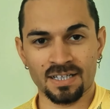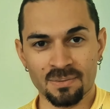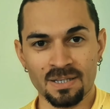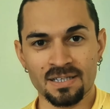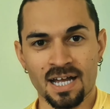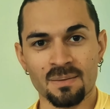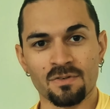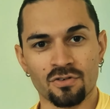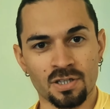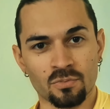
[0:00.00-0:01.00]
In the meantime,
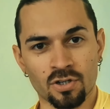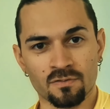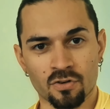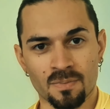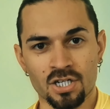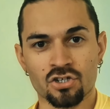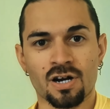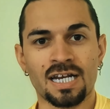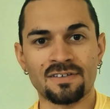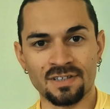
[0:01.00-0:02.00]
if you need more information,
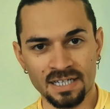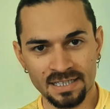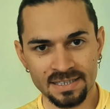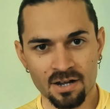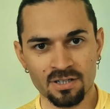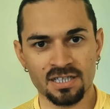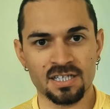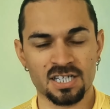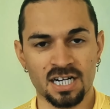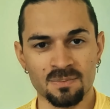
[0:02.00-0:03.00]
I leave the link down in the
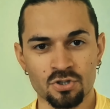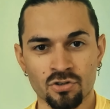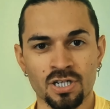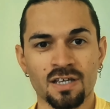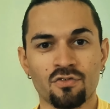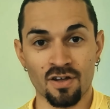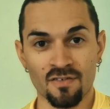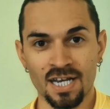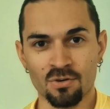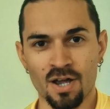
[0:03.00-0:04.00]
description. If you have
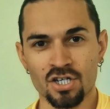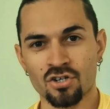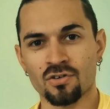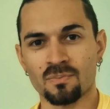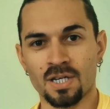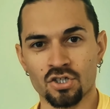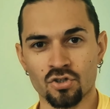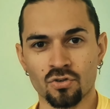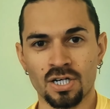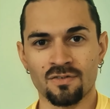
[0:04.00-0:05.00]
any question, make
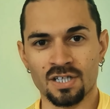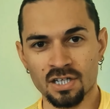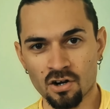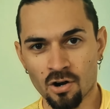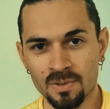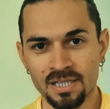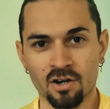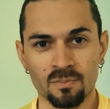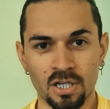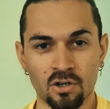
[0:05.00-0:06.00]
sure you leave it in the comment
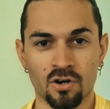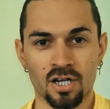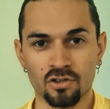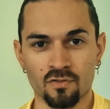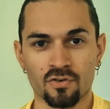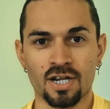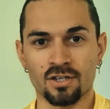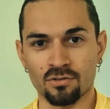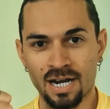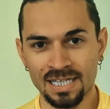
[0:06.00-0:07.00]
down below, and don't
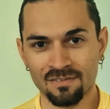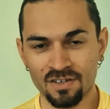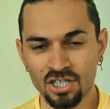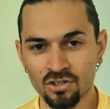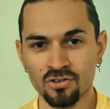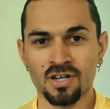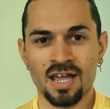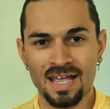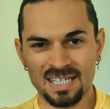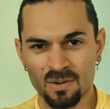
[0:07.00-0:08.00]
forget to like the video
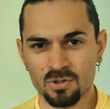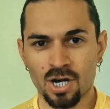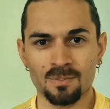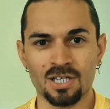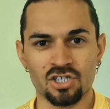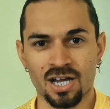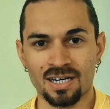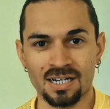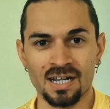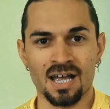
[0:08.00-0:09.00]
and subscribe the
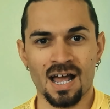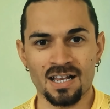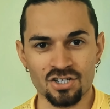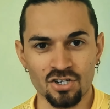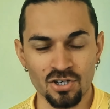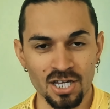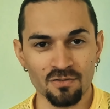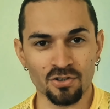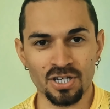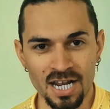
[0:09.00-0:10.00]
channel. I'll see you here
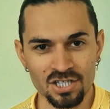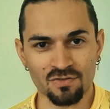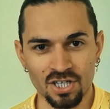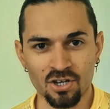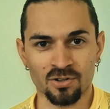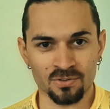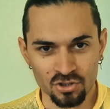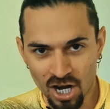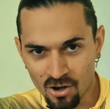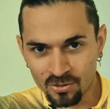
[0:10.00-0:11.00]
for the next video.
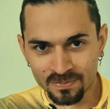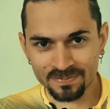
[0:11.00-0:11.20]
Ciao!